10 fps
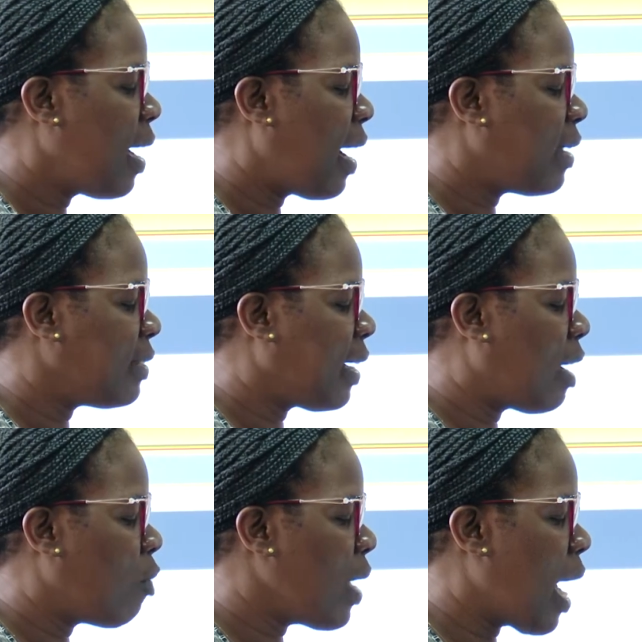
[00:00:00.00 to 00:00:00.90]
And
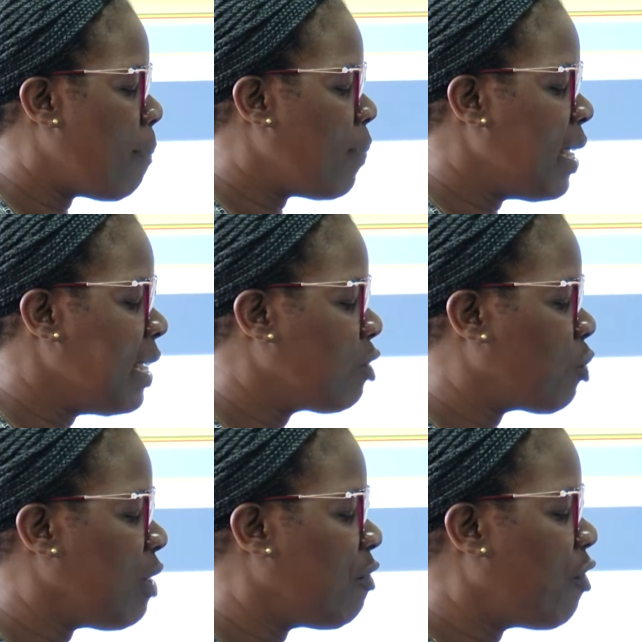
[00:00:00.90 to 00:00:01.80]
we are pleased
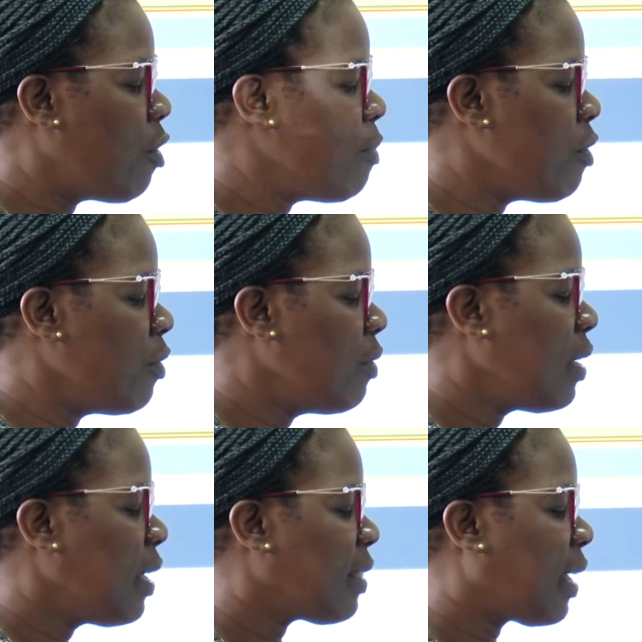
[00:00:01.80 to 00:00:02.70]
to inform you
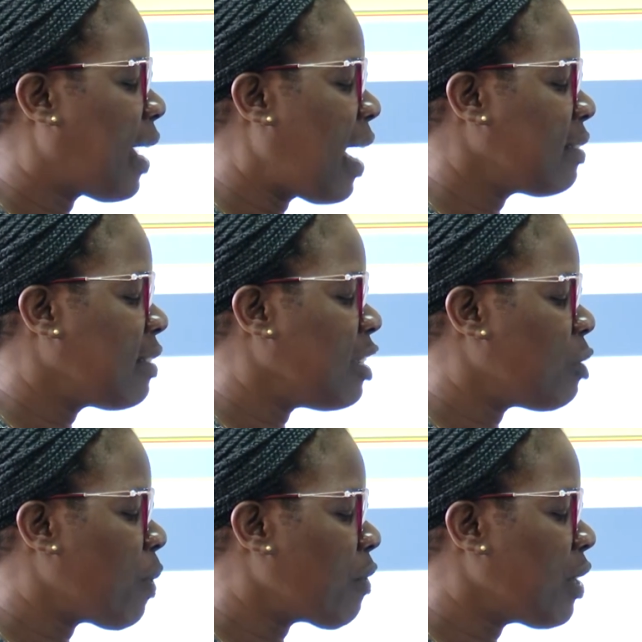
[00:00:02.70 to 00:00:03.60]
that as the
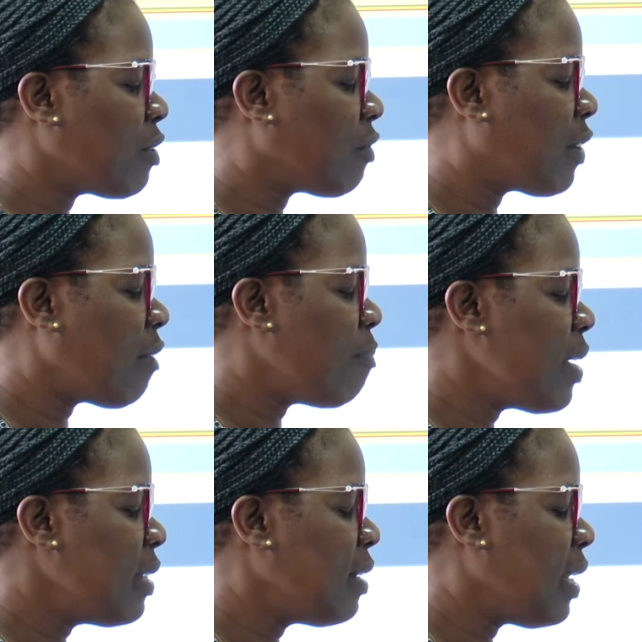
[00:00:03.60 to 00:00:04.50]
Inspectorate of
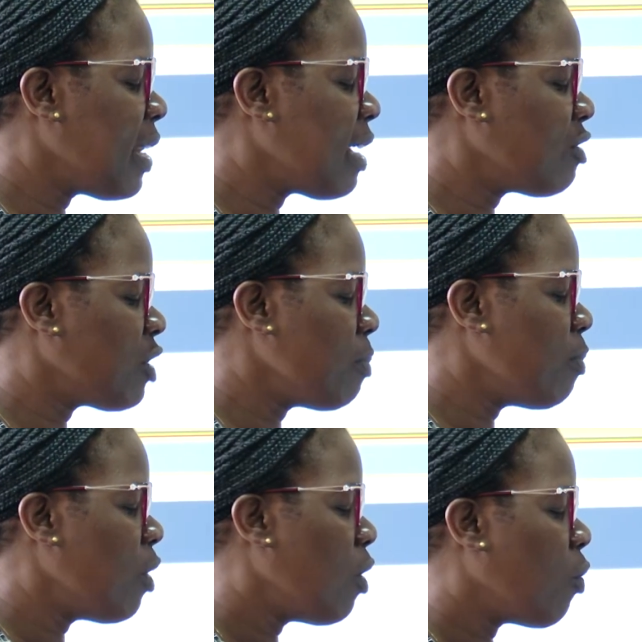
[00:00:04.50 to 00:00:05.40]
Government leadership,
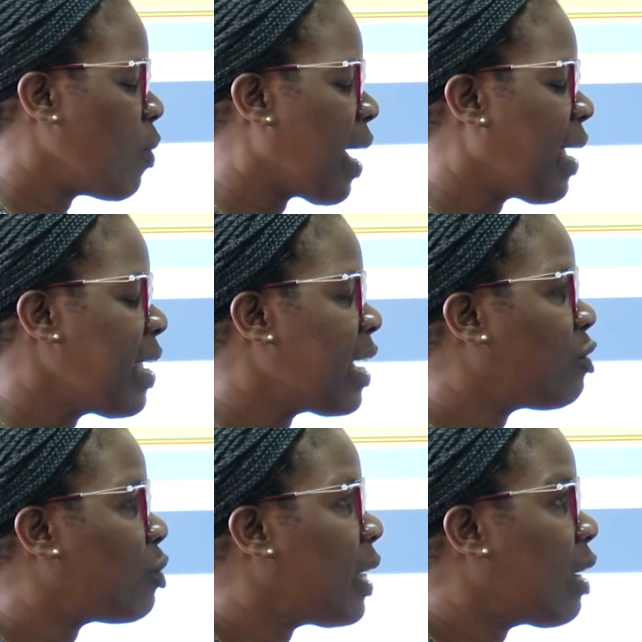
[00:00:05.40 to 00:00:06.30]
we are here
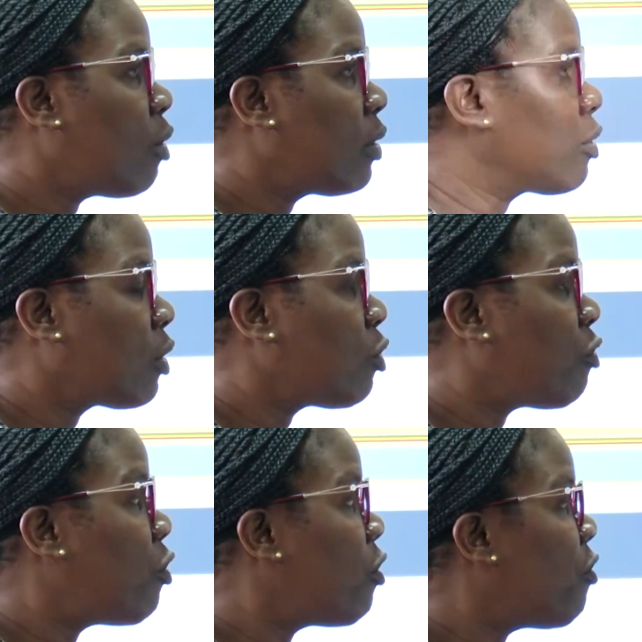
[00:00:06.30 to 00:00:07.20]
today also to
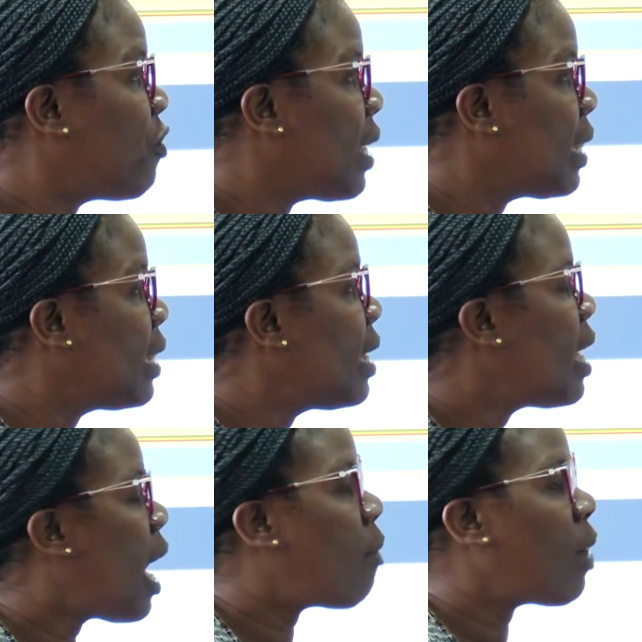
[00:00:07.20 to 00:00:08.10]
fulfill
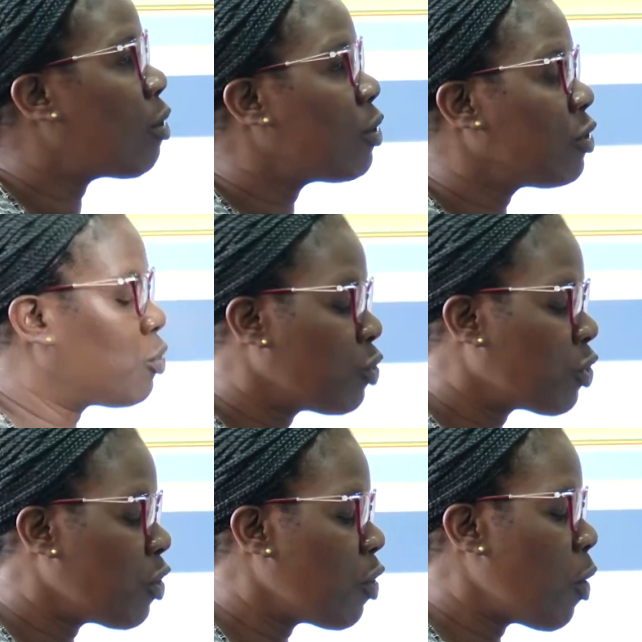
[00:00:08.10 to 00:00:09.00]
our
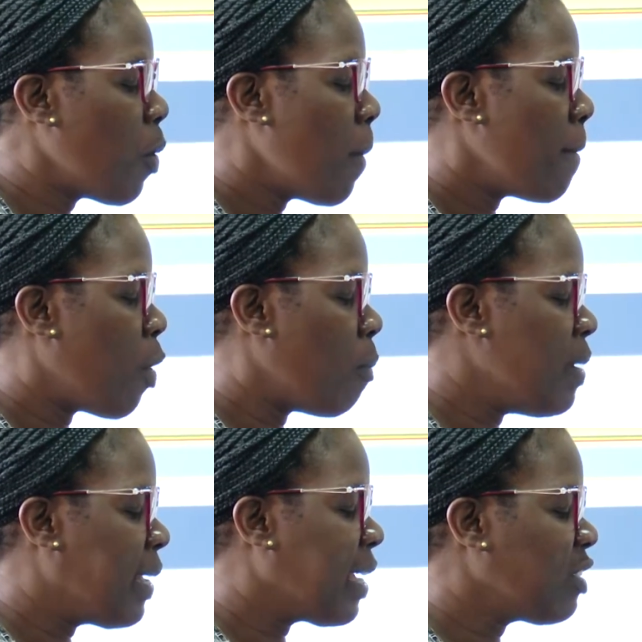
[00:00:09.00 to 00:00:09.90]
constitutional
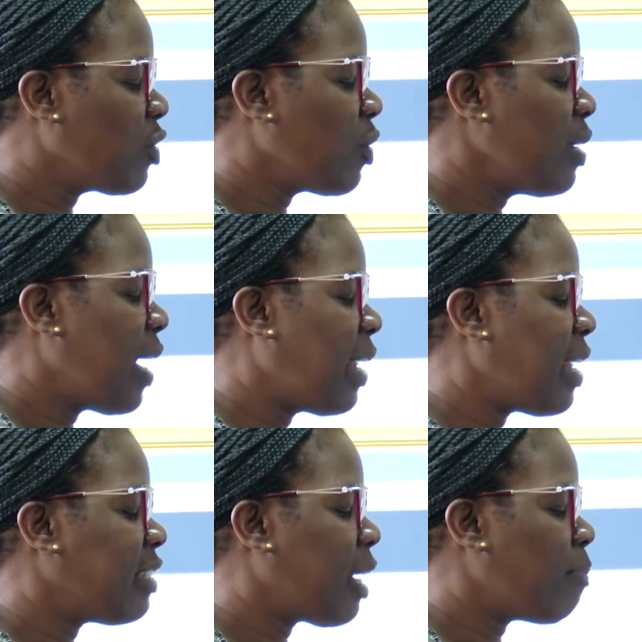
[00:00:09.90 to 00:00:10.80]
obligation
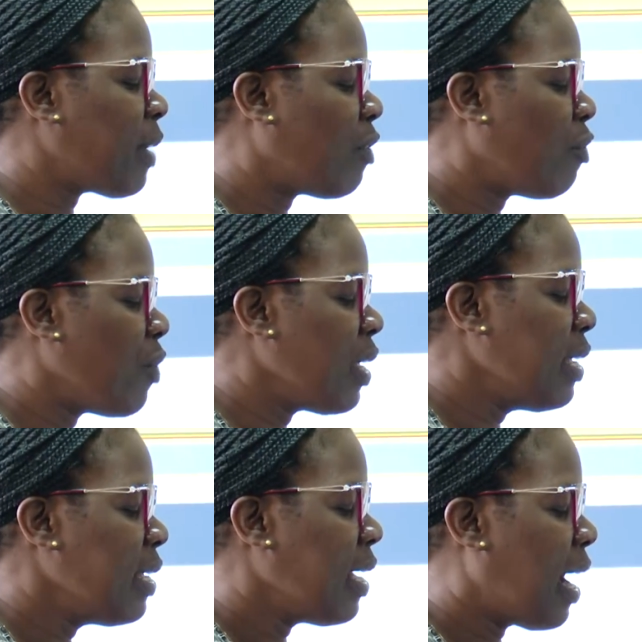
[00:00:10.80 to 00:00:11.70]
under Chapter 3
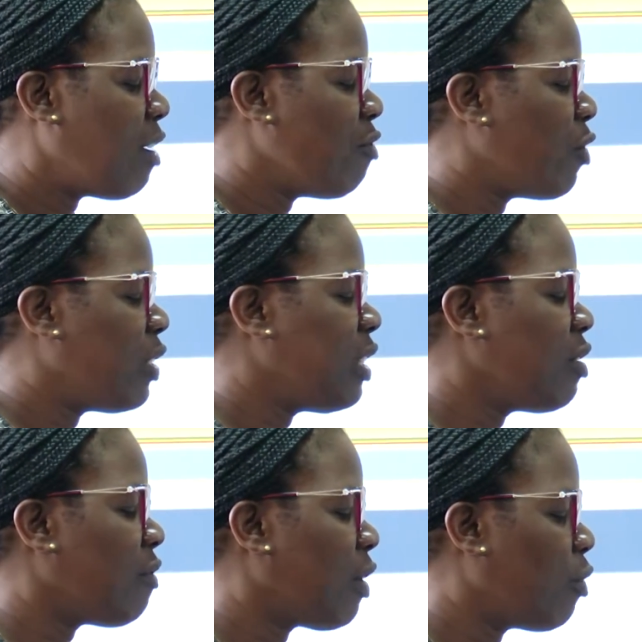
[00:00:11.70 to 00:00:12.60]
and 14
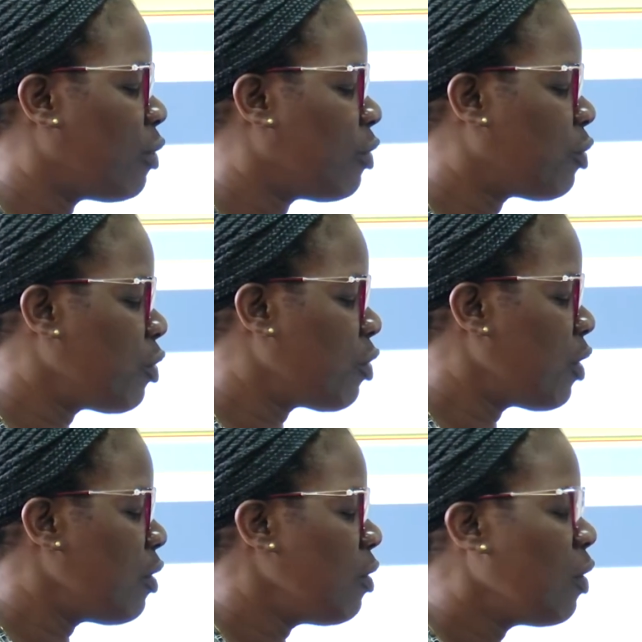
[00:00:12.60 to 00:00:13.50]
of the
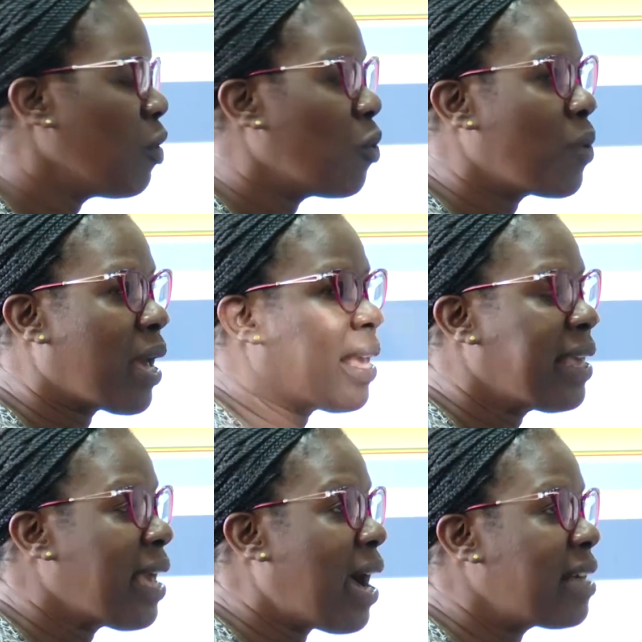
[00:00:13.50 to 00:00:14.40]
Constitution. We are
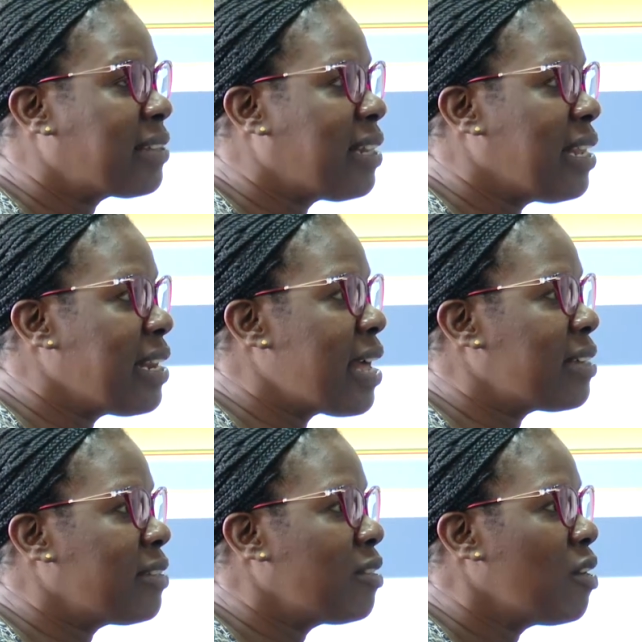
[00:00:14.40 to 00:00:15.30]
here as
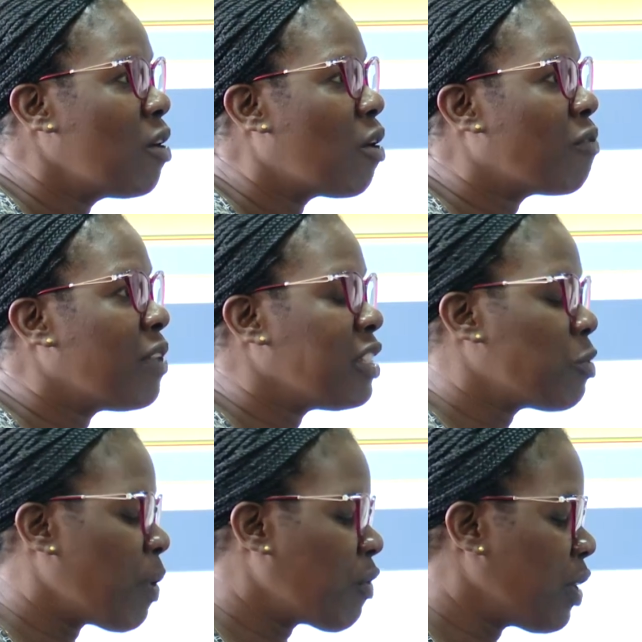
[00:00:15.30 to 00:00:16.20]
leaders of the
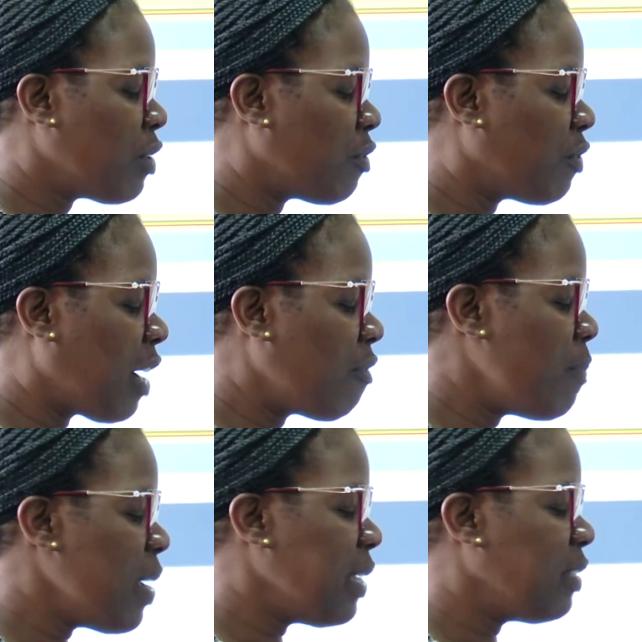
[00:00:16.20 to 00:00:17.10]
Inspectorate of
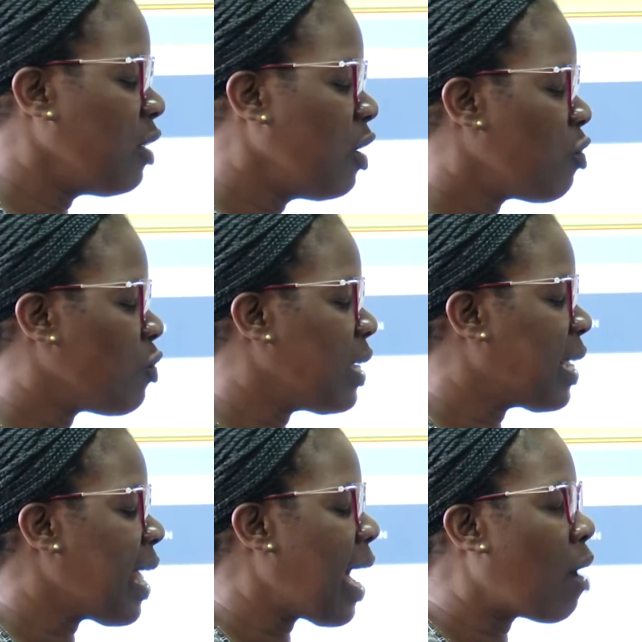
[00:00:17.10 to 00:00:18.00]
Government to
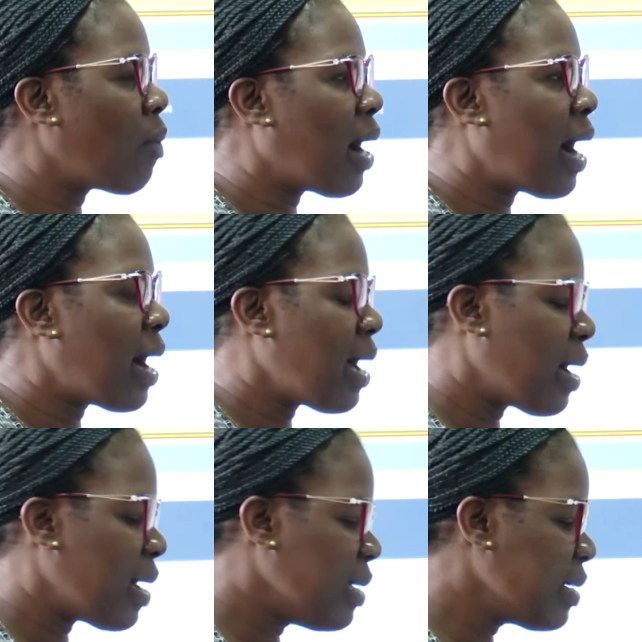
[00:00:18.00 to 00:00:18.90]
declare our
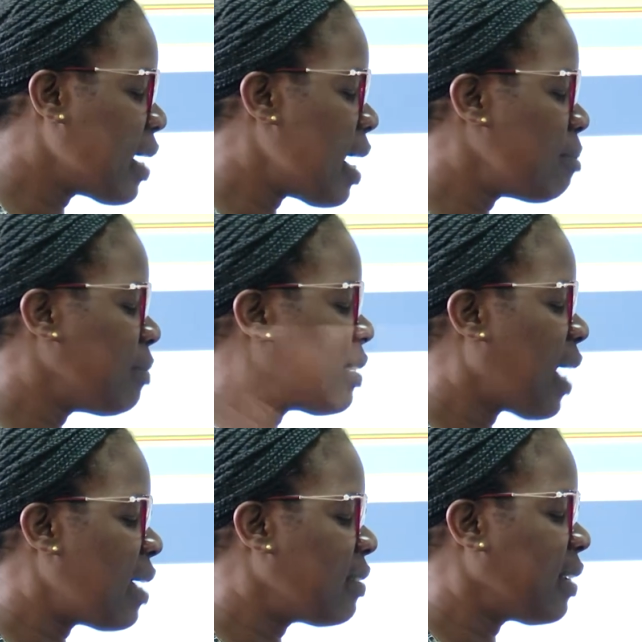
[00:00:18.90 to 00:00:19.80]
incomes,
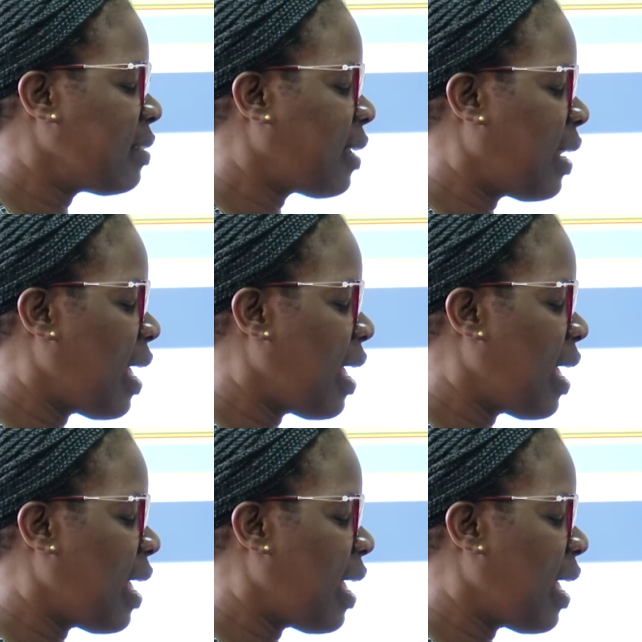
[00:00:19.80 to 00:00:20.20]
assets and